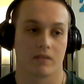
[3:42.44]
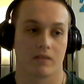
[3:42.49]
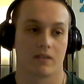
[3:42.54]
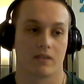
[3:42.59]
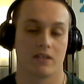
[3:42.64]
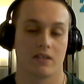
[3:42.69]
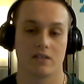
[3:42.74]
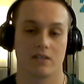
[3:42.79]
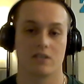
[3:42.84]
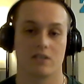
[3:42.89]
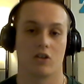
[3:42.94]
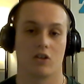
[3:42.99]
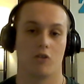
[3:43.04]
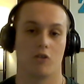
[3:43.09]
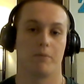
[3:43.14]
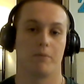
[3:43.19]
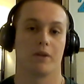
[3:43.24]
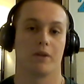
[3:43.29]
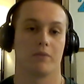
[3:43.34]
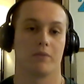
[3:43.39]
this is the
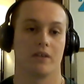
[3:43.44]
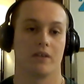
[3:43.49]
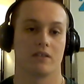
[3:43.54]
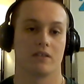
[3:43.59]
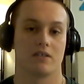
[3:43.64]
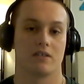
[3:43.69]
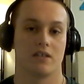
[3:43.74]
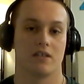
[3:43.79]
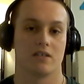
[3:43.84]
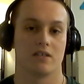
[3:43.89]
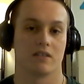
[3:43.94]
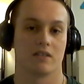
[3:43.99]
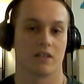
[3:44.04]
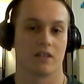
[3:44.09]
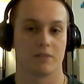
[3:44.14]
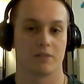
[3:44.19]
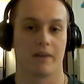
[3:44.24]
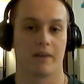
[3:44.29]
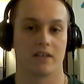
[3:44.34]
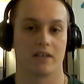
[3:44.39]
opening week of the season.
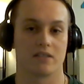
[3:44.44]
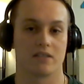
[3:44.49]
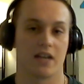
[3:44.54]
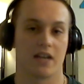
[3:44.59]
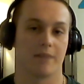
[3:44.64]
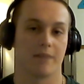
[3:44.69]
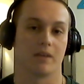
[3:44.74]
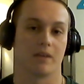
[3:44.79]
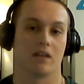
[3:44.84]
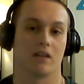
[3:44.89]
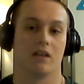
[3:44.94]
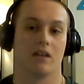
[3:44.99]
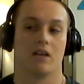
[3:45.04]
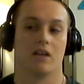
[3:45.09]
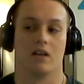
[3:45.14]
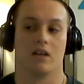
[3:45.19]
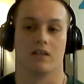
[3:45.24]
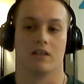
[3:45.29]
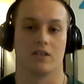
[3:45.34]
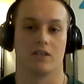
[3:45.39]
Let's make a statement.
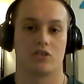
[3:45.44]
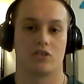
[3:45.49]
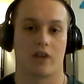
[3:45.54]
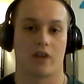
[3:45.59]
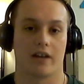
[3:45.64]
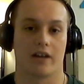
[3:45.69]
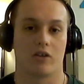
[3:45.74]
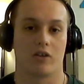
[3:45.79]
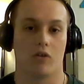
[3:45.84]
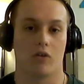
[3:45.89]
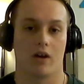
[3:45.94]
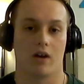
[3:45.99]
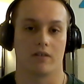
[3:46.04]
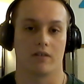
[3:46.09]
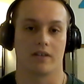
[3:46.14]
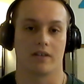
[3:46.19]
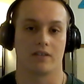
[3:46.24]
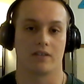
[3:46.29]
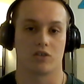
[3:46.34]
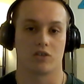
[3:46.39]
Let's try to go out
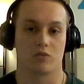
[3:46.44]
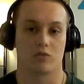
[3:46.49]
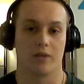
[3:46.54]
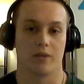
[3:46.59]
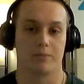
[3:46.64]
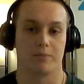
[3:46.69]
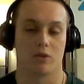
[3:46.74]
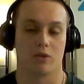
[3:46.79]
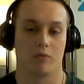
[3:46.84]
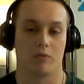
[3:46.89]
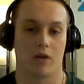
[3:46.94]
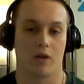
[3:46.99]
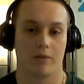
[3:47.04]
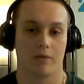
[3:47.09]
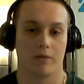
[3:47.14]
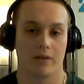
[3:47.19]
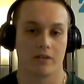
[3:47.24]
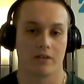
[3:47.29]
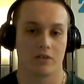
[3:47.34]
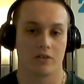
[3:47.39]
and get the sweep. So what are
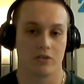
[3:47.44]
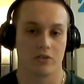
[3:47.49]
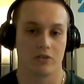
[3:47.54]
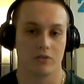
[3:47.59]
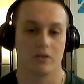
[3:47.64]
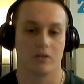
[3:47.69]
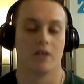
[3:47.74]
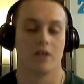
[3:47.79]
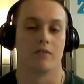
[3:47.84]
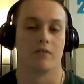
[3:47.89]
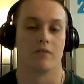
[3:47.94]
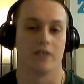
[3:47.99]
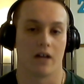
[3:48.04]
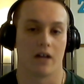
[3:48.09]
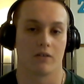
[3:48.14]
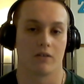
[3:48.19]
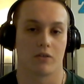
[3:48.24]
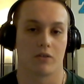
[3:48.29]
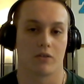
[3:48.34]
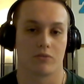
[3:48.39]
we going to do? We're
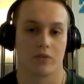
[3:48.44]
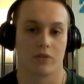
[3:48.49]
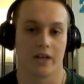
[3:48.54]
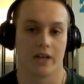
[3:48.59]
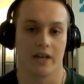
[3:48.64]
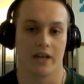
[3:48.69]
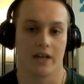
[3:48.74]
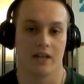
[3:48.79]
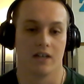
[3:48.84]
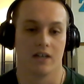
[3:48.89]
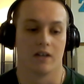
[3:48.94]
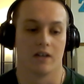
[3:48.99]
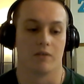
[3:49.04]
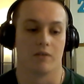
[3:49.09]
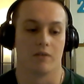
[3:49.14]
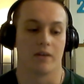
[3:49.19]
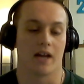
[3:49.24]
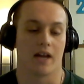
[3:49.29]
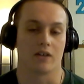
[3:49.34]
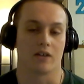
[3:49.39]
down 3.
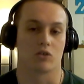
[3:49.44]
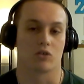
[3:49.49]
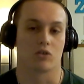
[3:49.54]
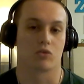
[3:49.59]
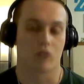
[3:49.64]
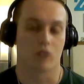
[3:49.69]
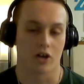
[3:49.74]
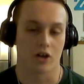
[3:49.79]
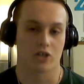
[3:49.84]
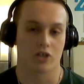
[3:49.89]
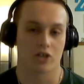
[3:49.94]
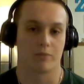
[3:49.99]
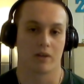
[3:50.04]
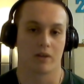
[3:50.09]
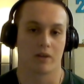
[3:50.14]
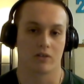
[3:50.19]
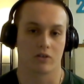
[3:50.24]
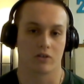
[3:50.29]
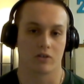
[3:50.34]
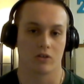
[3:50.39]
We got crushed by
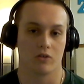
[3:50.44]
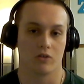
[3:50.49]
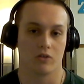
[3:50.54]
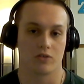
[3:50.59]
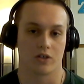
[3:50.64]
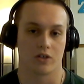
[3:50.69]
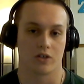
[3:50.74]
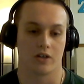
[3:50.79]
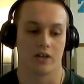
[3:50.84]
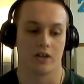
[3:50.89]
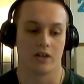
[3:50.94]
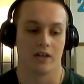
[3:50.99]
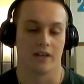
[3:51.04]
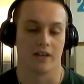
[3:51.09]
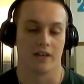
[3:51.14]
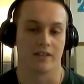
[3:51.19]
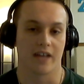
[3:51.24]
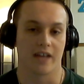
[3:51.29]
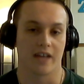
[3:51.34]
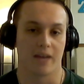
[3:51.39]
their closer
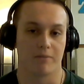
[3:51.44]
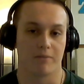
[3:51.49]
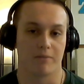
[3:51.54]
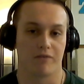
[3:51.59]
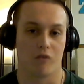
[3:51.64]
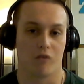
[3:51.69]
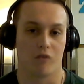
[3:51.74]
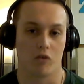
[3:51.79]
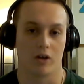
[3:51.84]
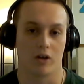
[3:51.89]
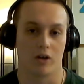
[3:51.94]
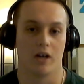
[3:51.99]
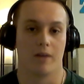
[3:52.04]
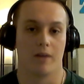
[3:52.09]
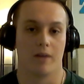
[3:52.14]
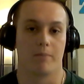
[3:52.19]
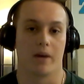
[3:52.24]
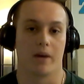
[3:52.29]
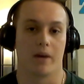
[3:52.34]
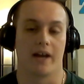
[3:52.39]
in the game before,
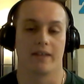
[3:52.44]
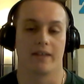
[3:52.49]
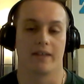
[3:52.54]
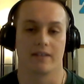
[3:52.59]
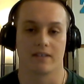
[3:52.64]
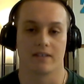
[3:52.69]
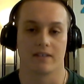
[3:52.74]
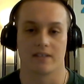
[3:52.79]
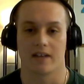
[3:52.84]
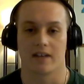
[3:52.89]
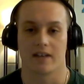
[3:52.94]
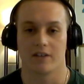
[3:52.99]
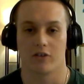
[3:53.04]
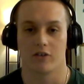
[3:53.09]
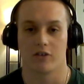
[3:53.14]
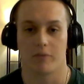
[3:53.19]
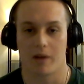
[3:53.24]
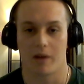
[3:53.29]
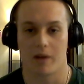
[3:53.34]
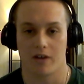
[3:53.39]
but I think the San
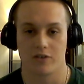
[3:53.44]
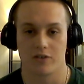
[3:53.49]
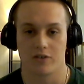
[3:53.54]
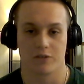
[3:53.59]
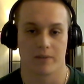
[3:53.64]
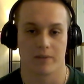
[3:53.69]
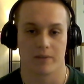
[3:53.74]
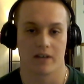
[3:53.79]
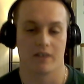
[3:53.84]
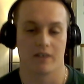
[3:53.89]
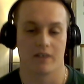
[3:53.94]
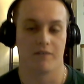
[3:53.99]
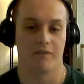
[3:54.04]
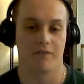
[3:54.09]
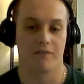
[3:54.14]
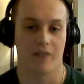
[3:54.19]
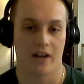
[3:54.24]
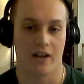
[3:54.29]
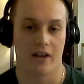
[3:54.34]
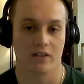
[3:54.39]
Diego Padres made a
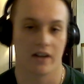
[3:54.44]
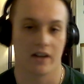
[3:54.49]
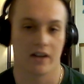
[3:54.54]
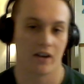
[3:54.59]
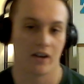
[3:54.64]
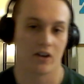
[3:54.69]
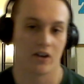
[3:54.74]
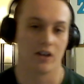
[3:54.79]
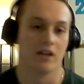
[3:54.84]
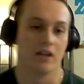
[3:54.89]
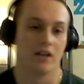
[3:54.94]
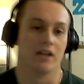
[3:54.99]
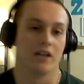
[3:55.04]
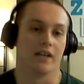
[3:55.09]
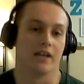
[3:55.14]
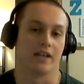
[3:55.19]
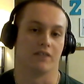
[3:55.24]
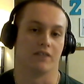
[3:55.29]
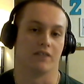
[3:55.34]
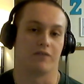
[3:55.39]
vital error
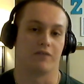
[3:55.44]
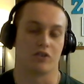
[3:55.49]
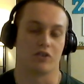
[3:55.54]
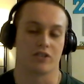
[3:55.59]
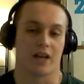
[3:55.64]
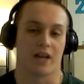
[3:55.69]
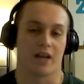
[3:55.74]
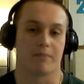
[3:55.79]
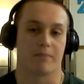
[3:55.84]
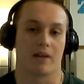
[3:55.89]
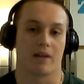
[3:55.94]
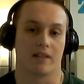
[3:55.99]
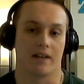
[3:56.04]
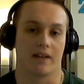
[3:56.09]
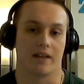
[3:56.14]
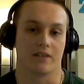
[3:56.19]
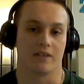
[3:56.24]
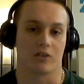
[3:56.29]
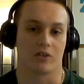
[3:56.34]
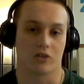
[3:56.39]
in the first game by
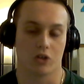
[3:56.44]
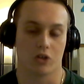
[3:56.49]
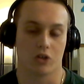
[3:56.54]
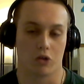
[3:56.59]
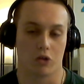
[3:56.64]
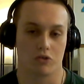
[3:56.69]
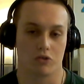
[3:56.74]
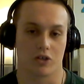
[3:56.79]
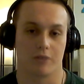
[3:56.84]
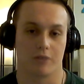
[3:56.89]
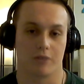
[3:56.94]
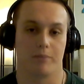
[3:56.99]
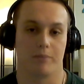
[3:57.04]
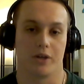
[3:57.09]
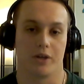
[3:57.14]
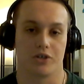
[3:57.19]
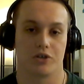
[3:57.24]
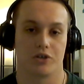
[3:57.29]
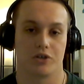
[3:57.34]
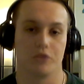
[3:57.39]
letting their closer
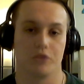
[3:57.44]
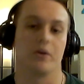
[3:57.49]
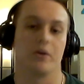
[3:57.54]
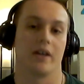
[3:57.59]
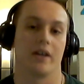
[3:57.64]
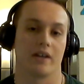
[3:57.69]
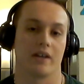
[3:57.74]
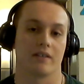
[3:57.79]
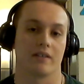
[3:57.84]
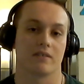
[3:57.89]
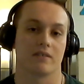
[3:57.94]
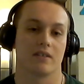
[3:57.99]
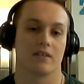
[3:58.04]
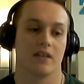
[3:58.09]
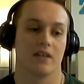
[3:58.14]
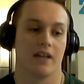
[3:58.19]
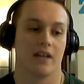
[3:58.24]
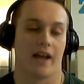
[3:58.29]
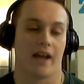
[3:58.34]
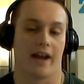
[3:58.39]
pitch 2 innings.
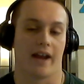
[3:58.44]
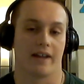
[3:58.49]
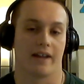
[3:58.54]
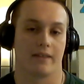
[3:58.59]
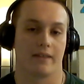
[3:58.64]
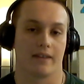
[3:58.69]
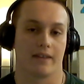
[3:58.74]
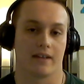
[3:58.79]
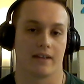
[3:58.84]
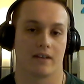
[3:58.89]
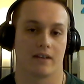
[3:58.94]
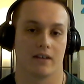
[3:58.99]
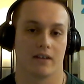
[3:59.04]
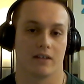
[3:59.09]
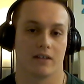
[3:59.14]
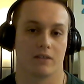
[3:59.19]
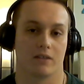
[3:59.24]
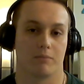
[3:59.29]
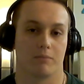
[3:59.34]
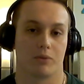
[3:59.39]
And I think
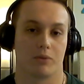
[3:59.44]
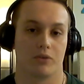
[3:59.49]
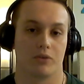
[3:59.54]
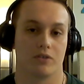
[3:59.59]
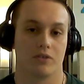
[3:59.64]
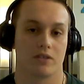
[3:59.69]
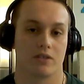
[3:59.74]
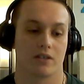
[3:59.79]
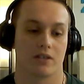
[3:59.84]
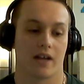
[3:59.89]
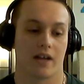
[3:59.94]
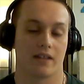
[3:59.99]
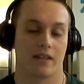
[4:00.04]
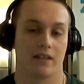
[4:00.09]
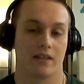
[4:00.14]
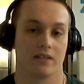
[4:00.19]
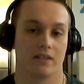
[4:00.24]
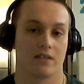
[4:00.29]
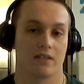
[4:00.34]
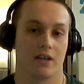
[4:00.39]
the Brewers got
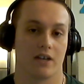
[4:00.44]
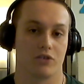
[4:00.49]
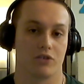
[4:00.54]
the inside